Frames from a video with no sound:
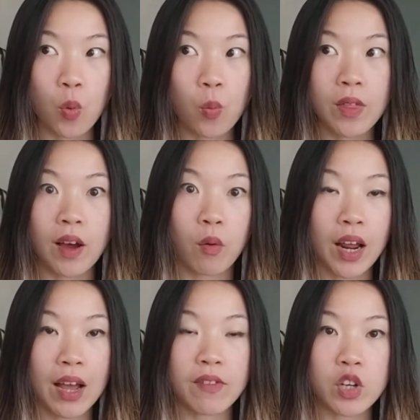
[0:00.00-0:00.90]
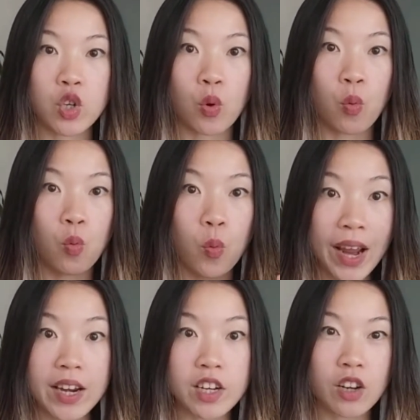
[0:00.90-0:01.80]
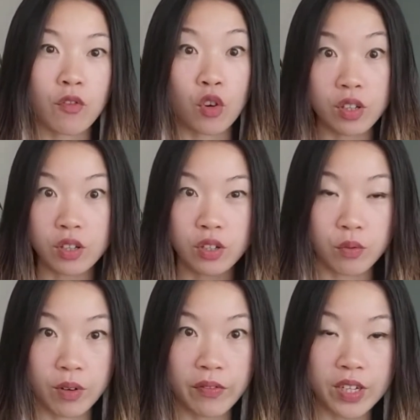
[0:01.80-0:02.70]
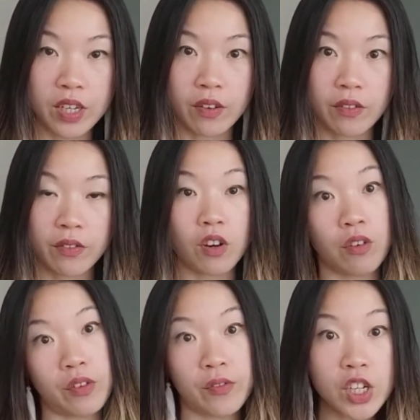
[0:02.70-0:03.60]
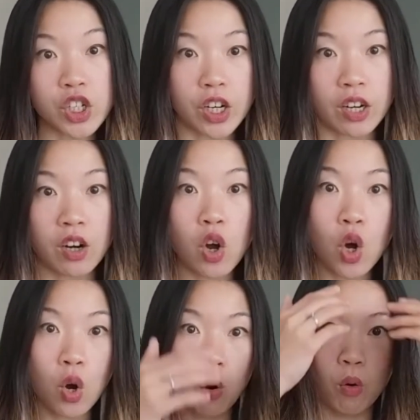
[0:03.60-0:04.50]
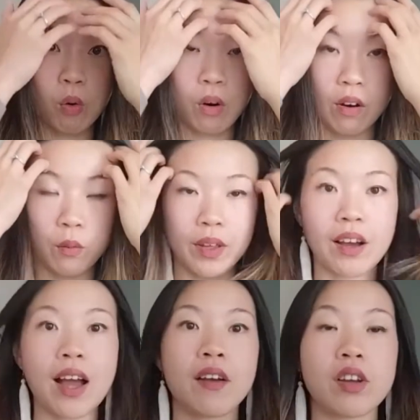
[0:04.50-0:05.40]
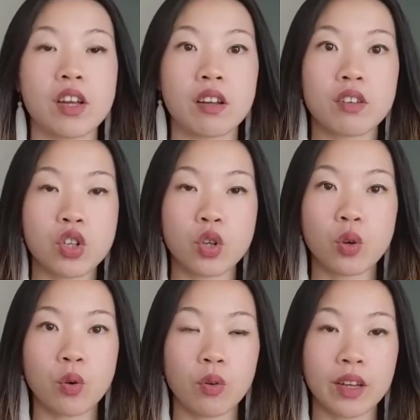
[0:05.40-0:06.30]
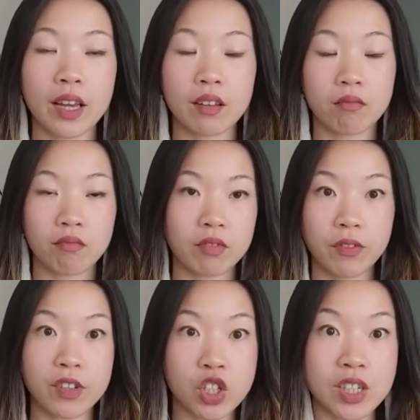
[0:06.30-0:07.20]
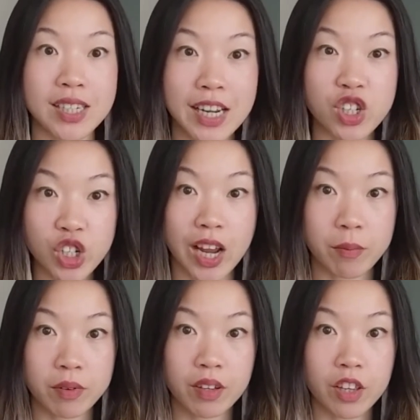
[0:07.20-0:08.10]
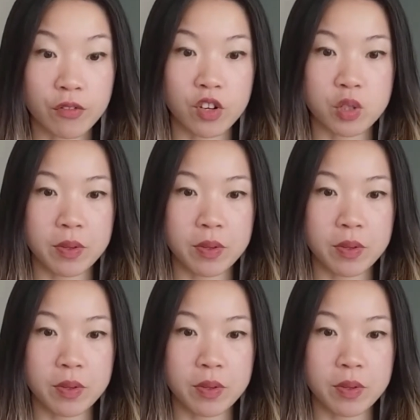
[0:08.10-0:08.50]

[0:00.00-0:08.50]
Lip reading: without having to wait for the derivative of the vision, or without having to get the vision to take shape in the first